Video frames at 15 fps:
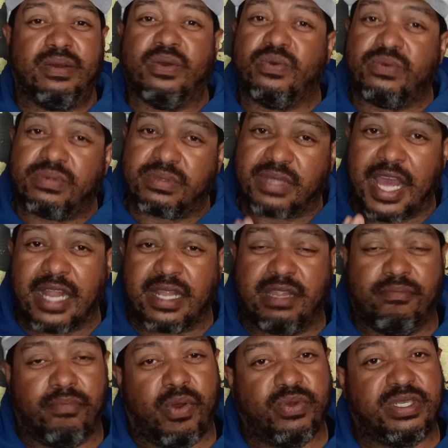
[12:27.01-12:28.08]
who got the
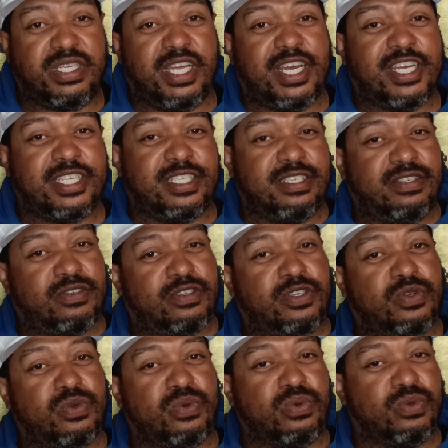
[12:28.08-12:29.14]
most tickets in your
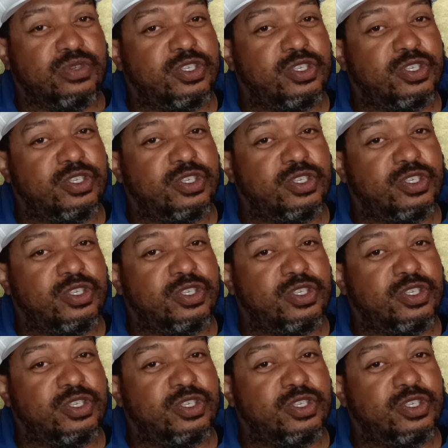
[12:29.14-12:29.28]
school.